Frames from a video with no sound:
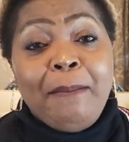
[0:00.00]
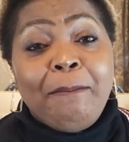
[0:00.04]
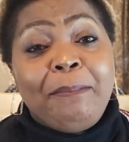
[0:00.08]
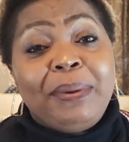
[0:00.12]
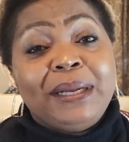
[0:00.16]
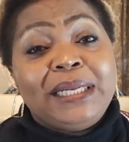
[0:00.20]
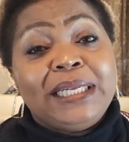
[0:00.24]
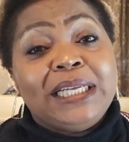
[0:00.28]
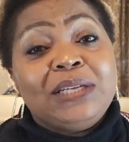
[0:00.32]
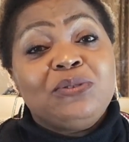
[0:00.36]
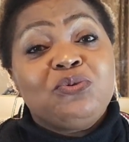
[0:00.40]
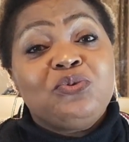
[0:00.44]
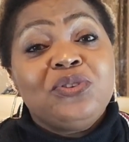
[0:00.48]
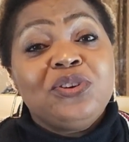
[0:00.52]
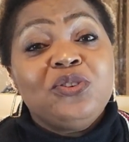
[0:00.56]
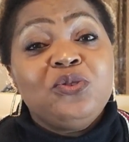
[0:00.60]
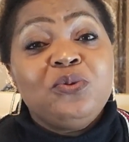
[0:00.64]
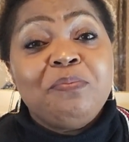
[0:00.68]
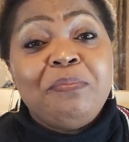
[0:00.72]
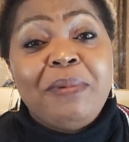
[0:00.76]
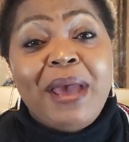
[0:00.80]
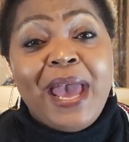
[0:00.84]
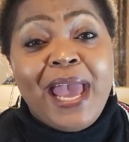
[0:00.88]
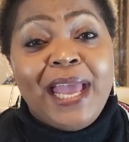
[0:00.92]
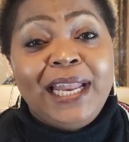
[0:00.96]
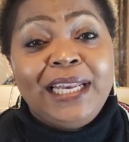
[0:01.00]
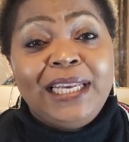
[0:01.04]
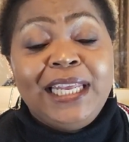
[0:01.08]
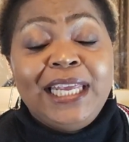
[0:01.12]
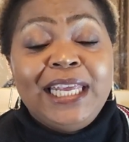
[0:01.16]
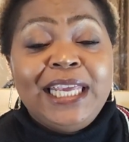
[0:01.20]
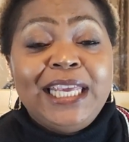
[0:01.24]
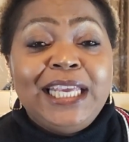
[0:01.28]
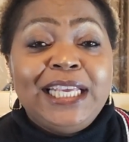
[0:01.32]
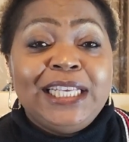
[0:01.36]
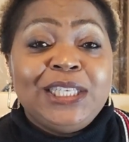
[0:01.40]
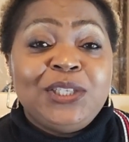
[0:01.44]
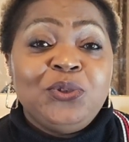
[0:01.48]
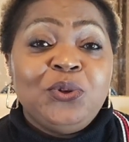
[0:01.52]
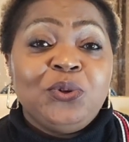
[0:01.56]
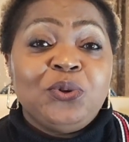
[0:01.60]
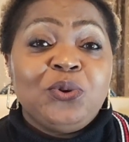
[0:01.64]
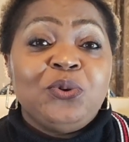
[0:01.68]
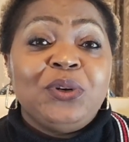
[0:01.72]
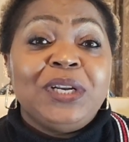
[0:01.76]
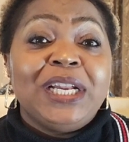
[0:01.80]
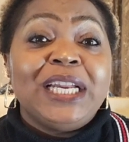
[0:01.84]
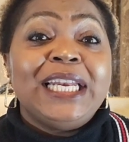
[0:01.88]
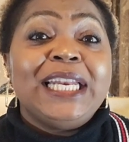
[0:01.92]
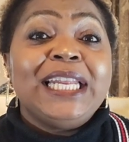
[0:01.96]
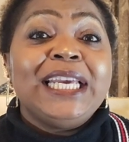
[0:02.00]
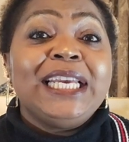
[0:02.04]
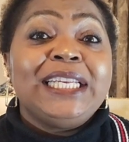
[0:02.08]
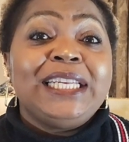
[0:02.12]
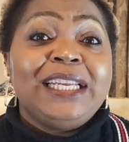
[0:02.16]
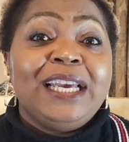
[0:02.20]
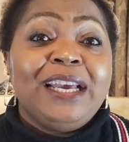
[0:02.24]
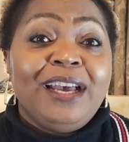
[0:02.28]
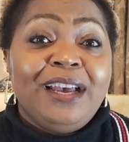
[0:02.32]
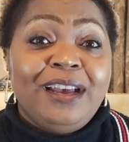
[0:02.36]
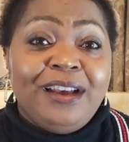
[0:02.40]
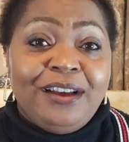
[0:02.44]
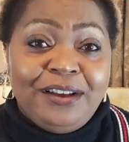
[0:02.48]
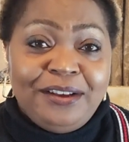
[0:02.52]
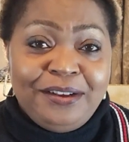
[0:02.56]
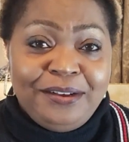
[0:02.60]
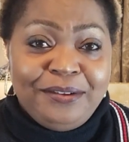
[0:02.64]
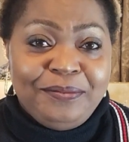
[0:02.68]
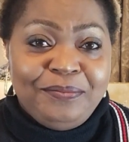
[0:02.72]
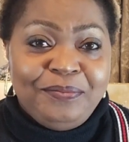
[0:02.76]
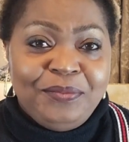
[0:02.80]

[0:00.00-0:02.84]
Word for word: But a real man is not going to let her,